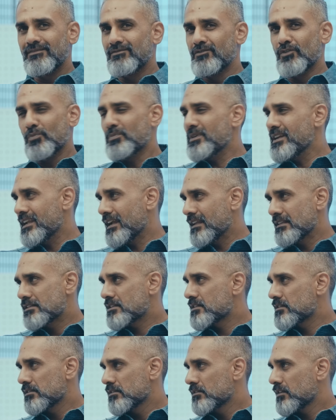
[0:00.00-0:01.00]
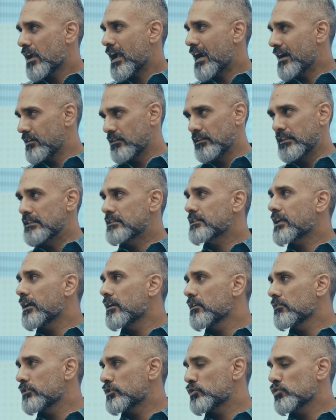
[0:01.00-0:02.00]
nobody else had these
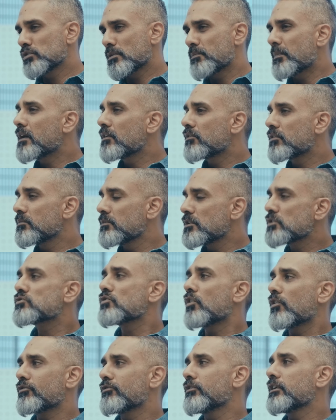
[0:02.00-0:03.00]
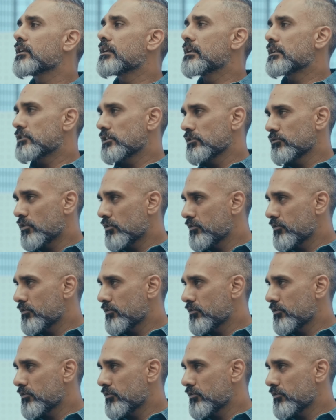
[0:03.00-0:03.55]
kind of issues apart from the software glitching for